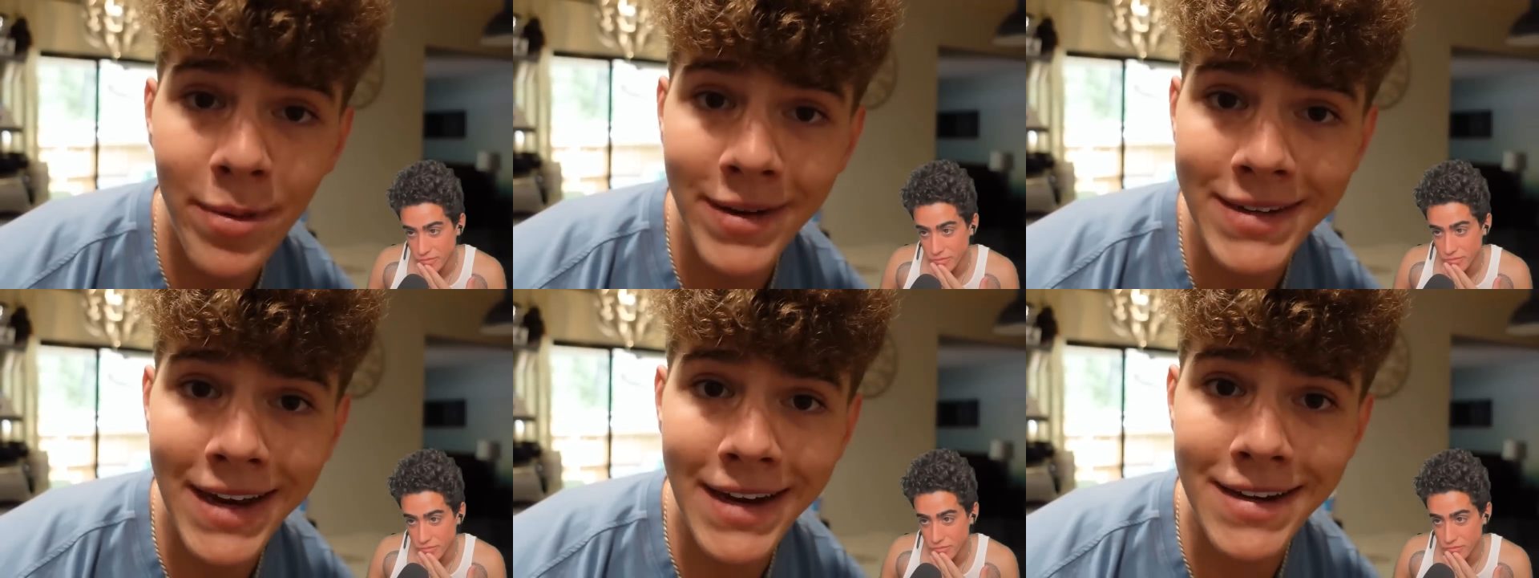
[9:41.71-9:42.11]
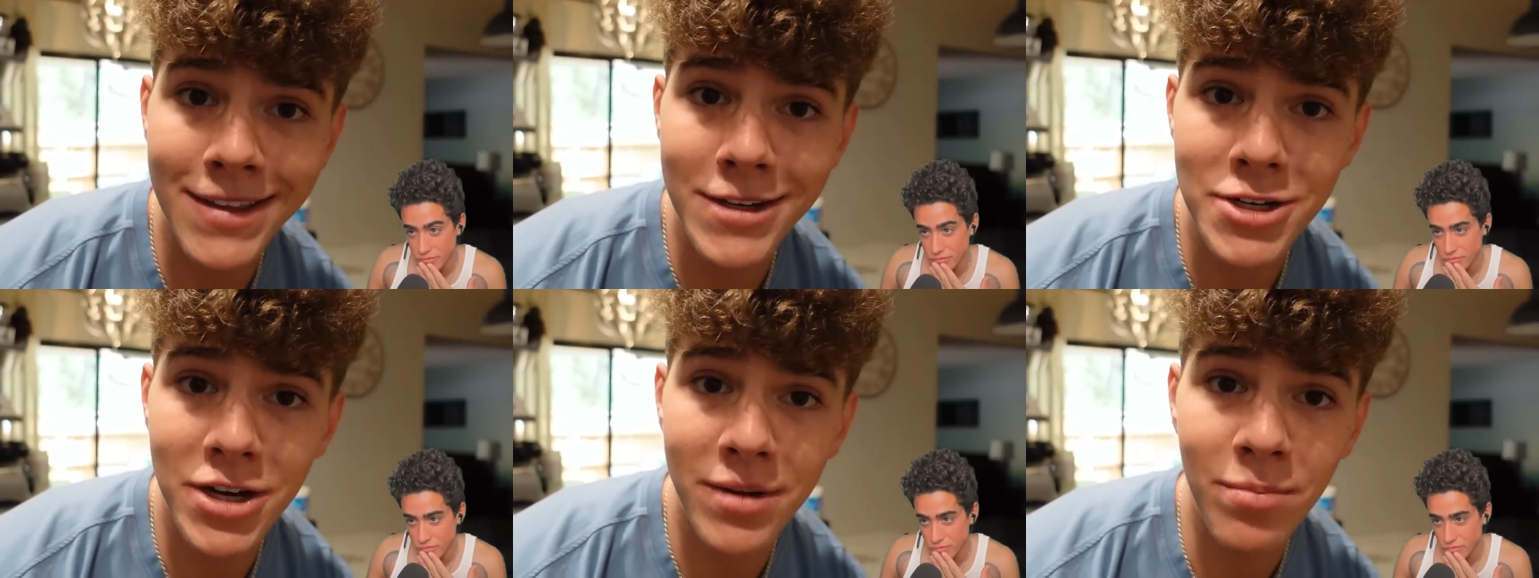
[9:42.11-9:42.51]
Speaker 1: about to head
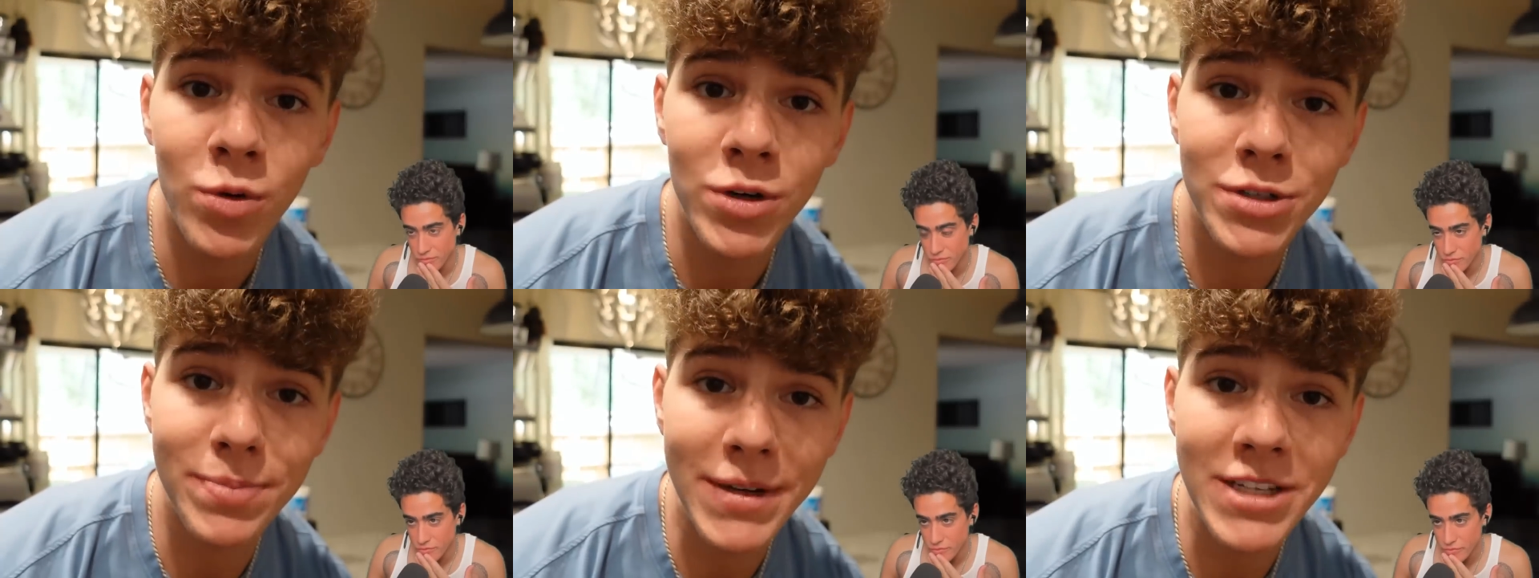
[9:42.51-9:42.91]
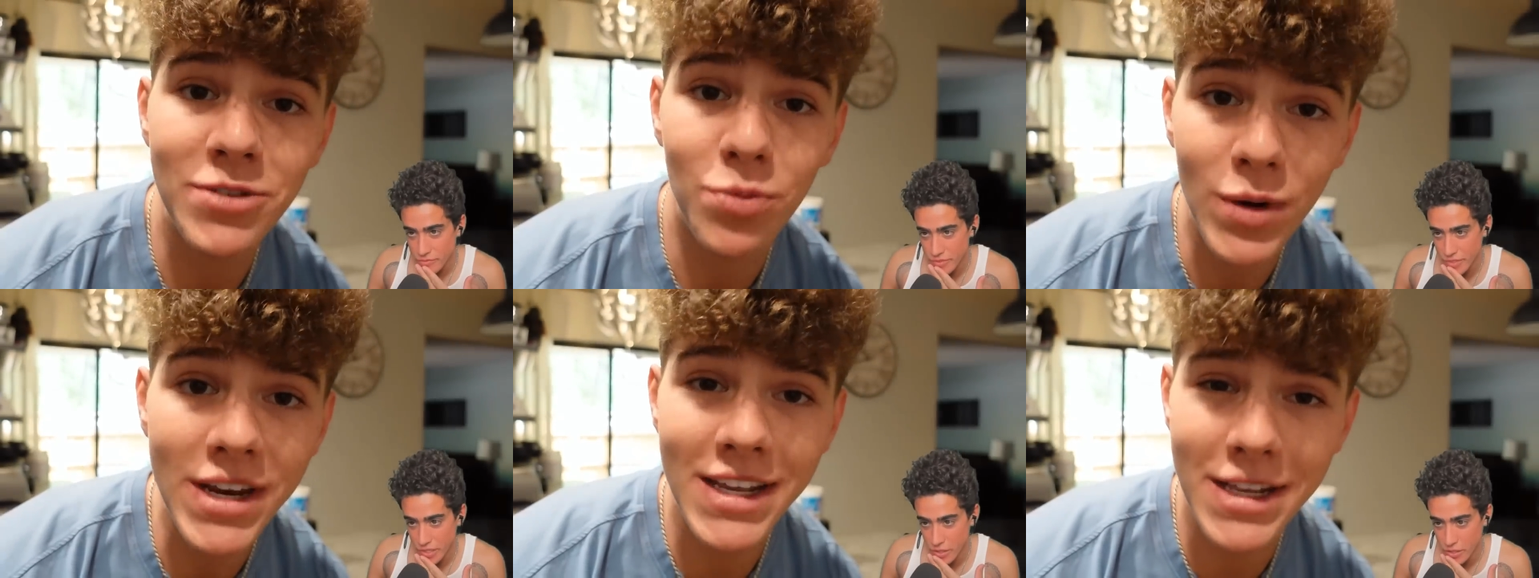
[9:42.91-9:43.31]
to the gym, which
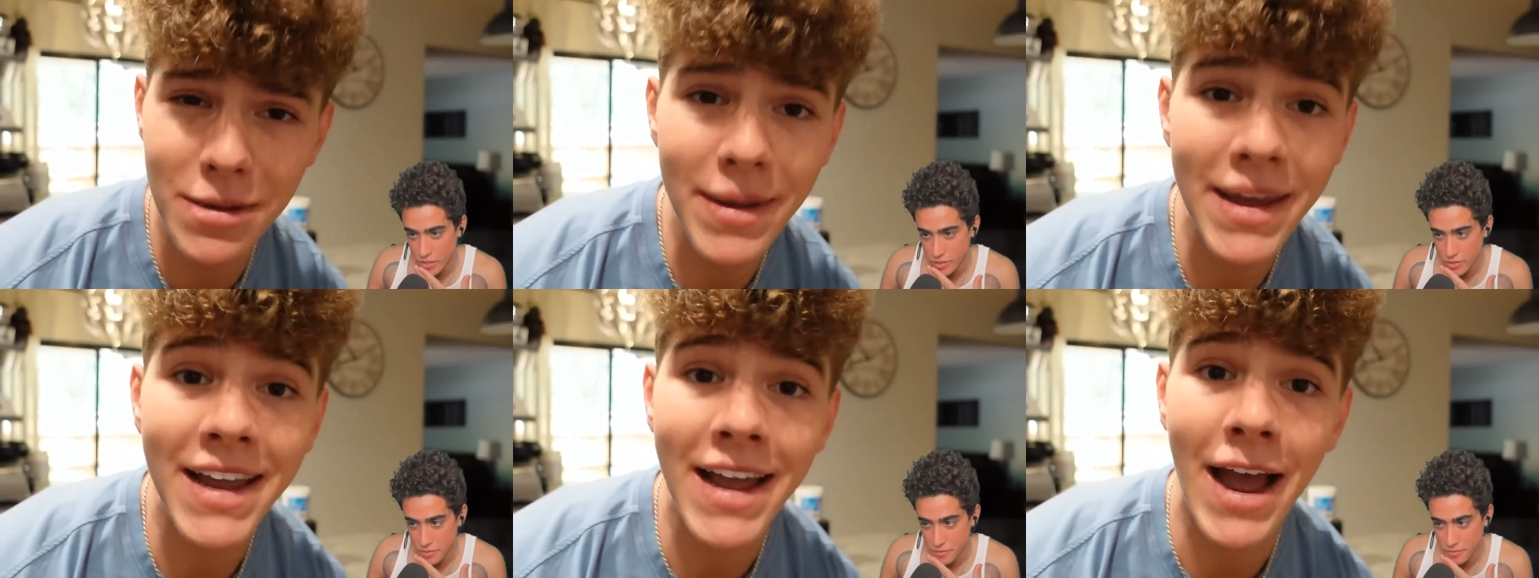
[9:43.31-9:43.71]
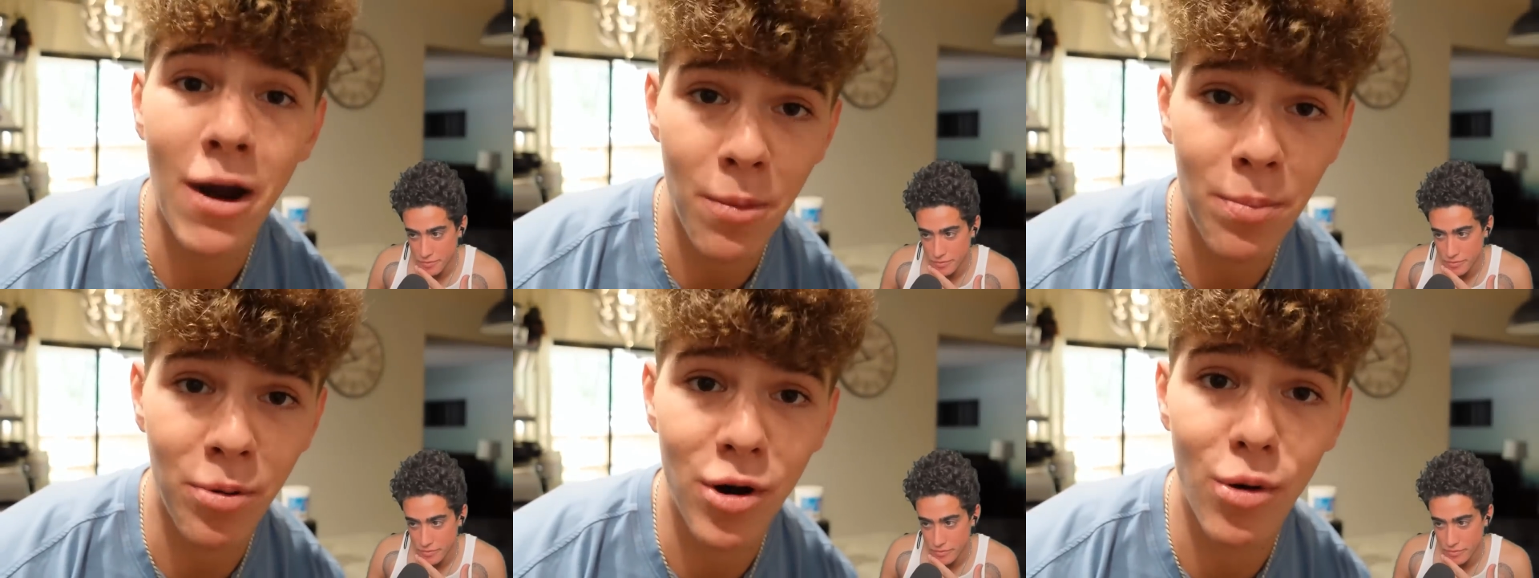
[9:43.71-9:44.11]
means we need to make
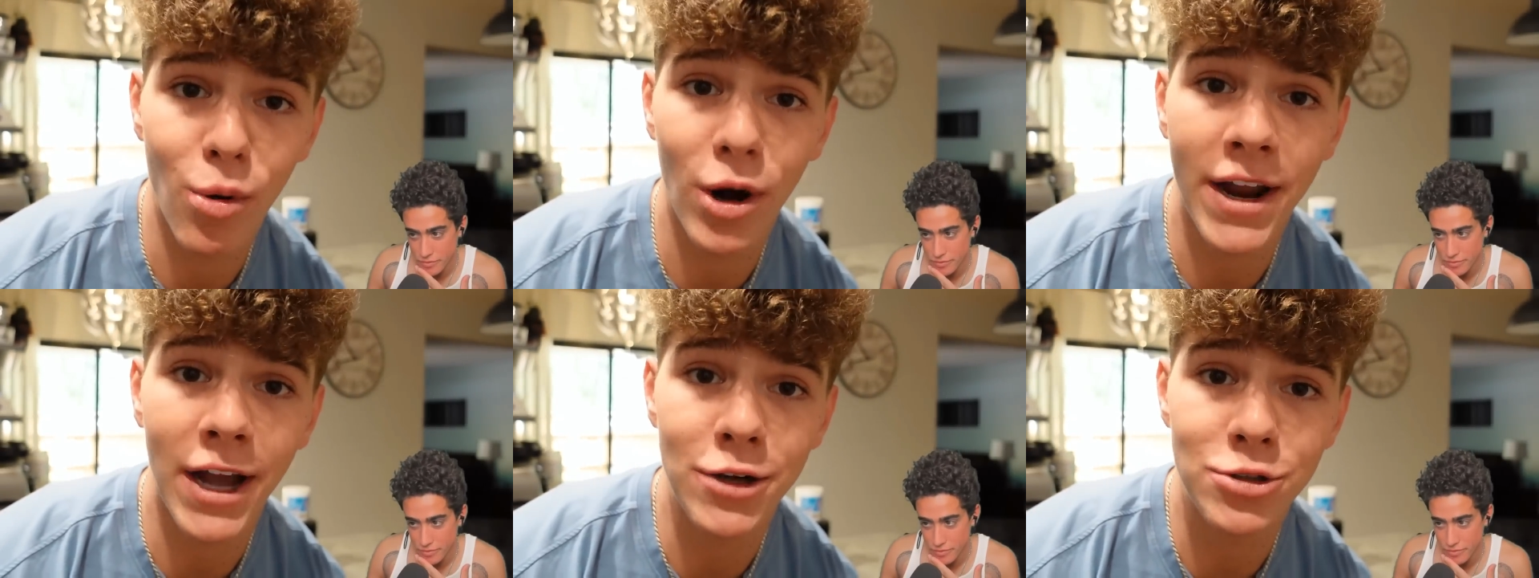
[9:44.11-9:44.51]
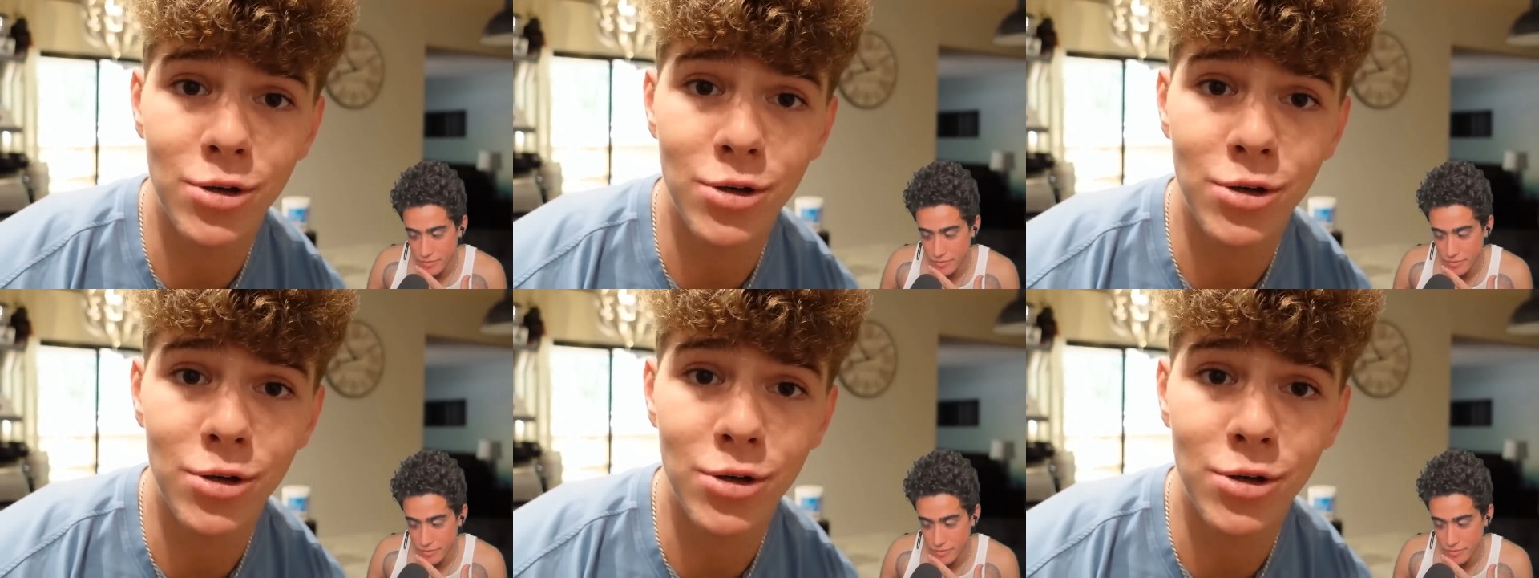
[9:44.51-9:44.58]
our pre-workout